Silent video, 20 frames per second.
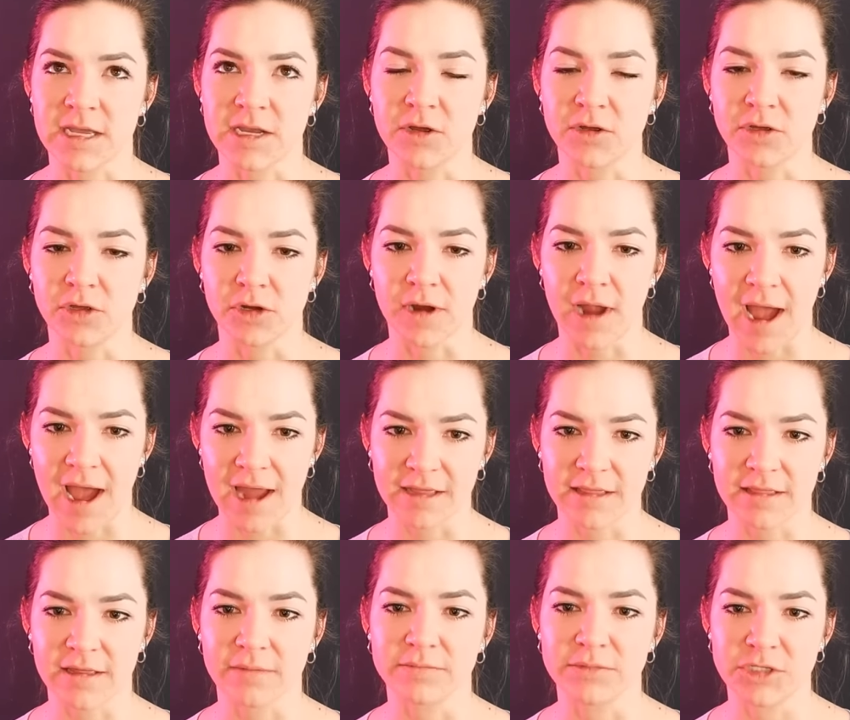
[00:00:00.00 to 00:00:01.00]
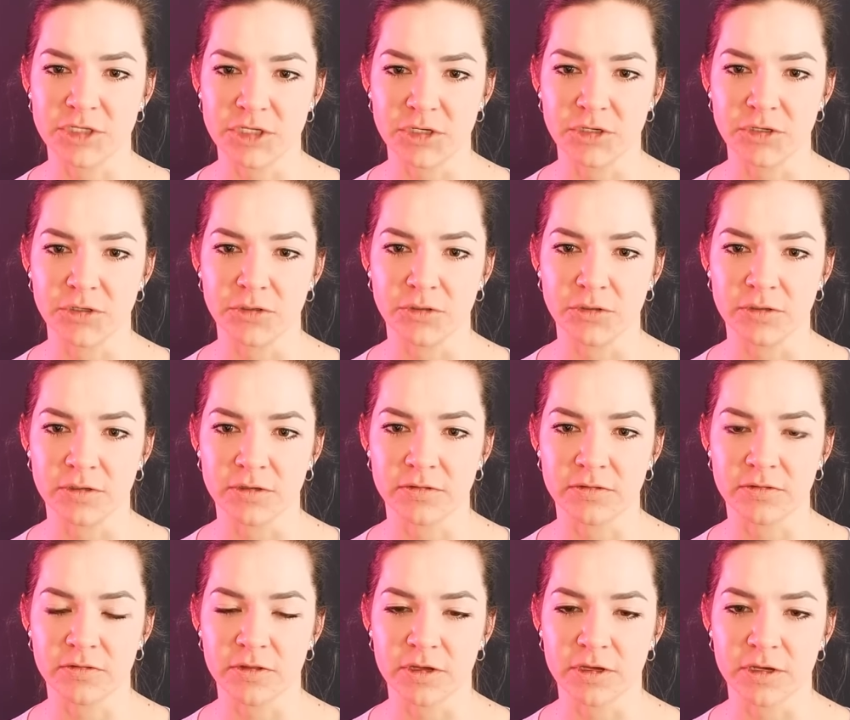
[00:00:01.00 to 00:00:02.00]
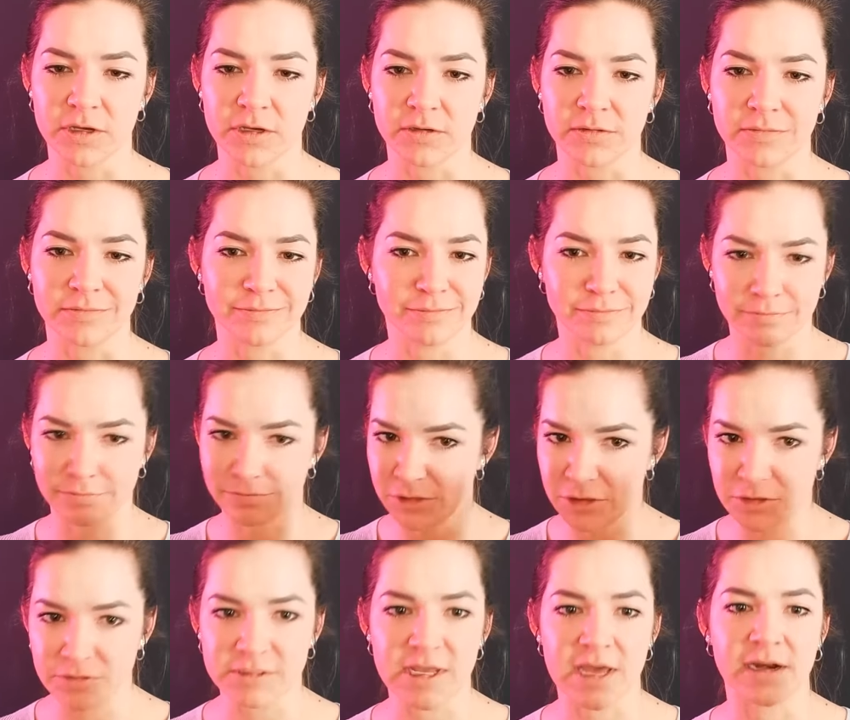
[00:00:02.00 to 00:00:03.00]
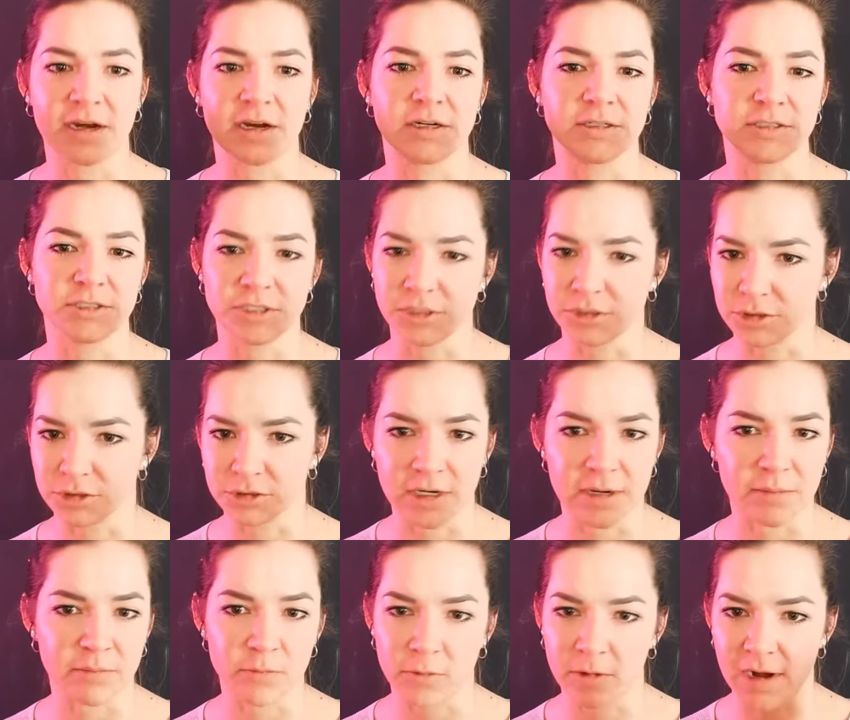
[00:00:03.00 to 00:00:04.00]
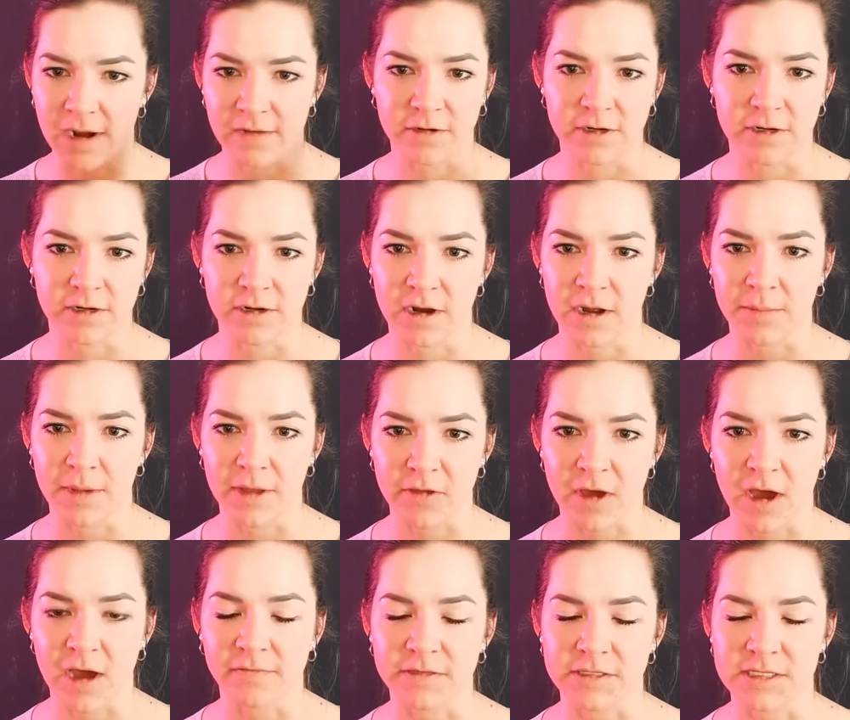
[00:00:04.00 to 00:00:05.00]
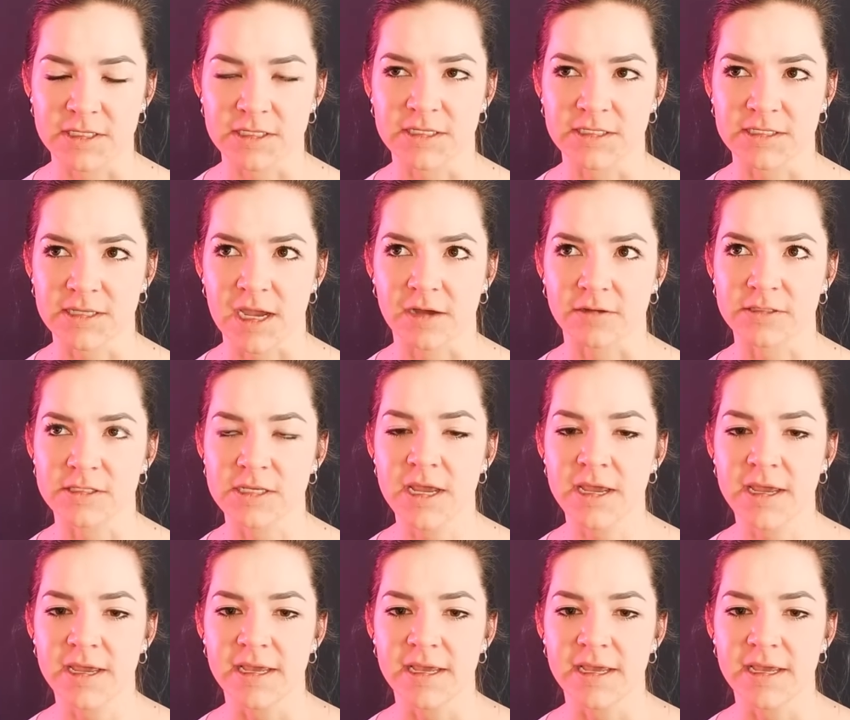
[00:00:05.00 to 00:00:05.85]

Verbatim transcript: I know you're adding them to the newsletter, to your drip, whatever about the offers and the discounts.